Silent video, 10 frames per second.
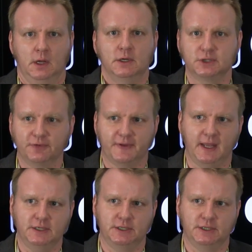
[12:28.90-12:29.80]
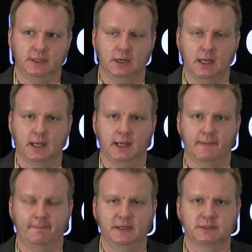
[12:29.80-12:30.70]
Certification
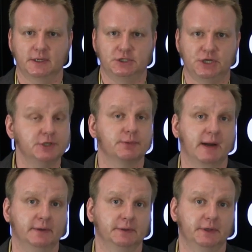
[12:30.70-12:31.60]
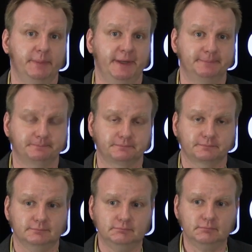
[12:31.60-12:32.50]
is going to change around a little bit.
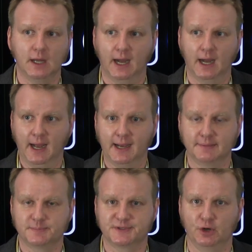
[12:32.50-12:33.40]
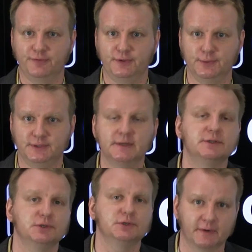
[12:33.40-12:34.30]
So if you
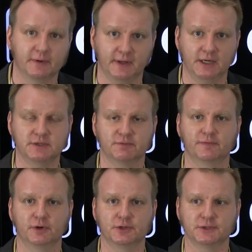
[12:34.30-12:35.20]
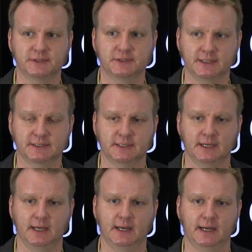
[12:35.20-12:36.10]
didn't do certification for version 6,
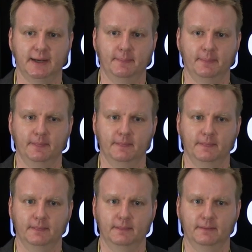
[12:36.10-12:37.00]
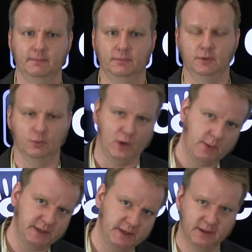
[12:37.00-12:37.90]
the way
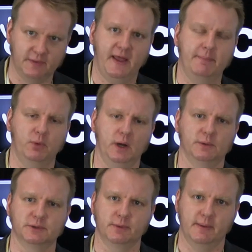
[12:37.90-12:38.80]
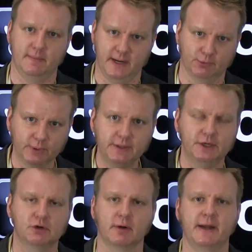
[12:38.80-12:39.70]
we did it at that point was we made
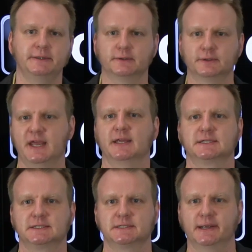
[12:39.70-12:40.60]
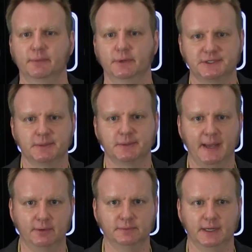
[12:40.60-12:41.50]
really granular tests that were just
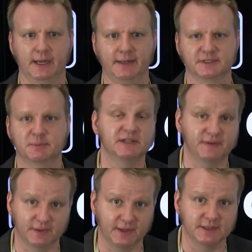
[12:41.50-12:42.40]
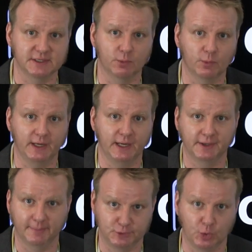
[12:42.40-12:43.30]
about specific things that we
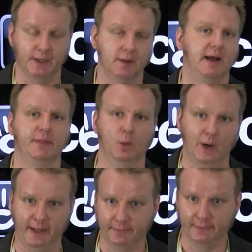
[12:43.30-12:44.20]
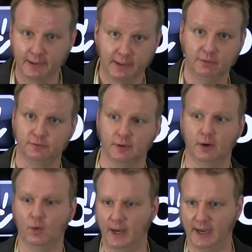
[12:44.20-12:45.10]
ended up doing a lot in the wild.
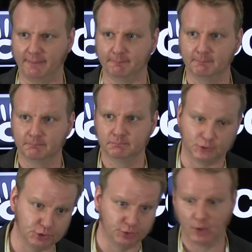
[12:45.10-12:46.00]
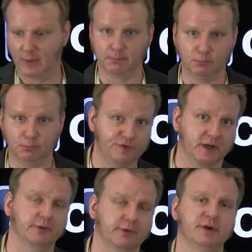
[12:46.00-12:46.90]
So do you know how to move a
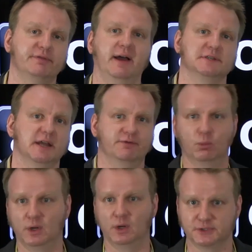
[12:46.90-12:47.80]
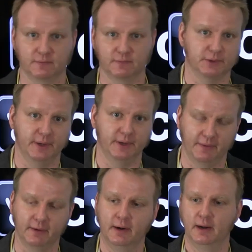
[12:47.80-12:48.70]
Concrete5 site from one server to
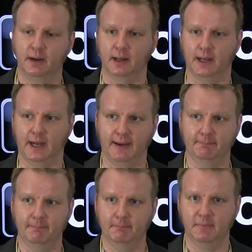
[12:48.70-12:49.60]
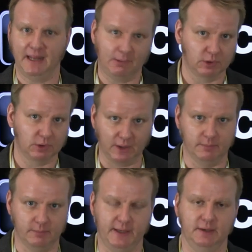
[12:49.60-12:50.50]
another? And that worked well.
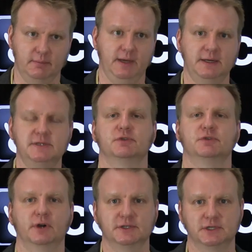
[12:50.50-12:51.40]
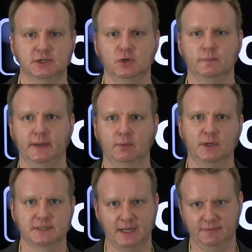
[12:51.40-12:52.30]
It made it easier for us to do, but it
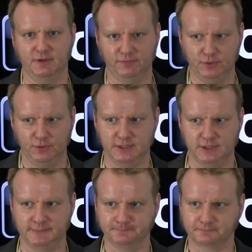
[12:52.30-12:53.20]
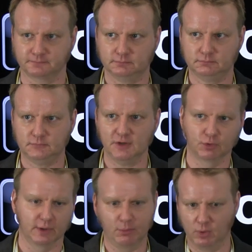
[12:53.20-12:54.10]
was kind of confusing
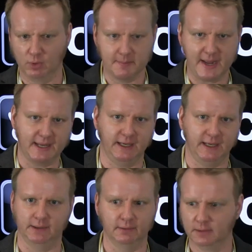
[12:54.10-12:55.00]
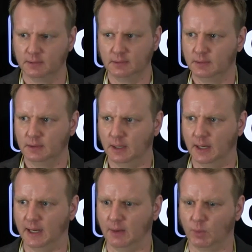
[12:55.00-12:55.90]
for like, well, am I getting,
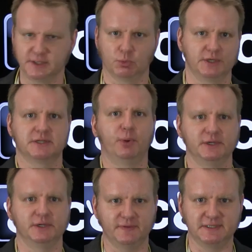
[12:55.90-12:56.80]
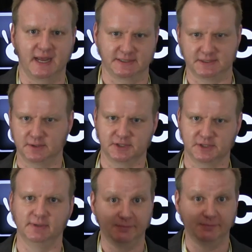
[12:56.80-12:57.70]
what is the point of these tests? Is there
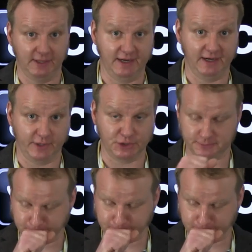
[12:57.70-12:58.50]
some level I have reached?